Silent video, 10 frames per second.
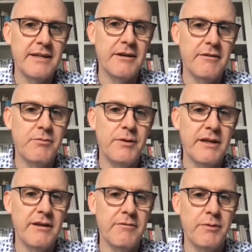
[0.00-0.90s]

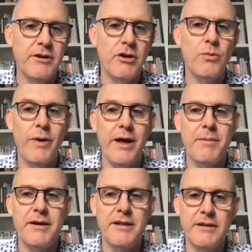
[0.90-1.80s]
If we know where
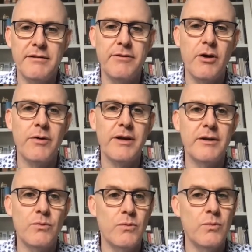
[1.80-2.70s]
money is flowing
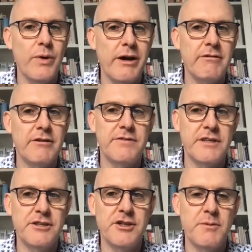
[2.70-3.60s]
and where it's for
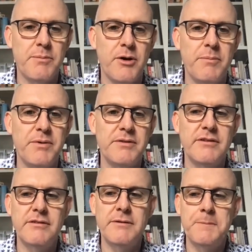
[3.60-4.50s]
legitimate
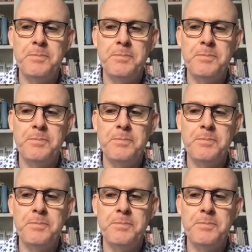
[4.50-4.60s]
purposes,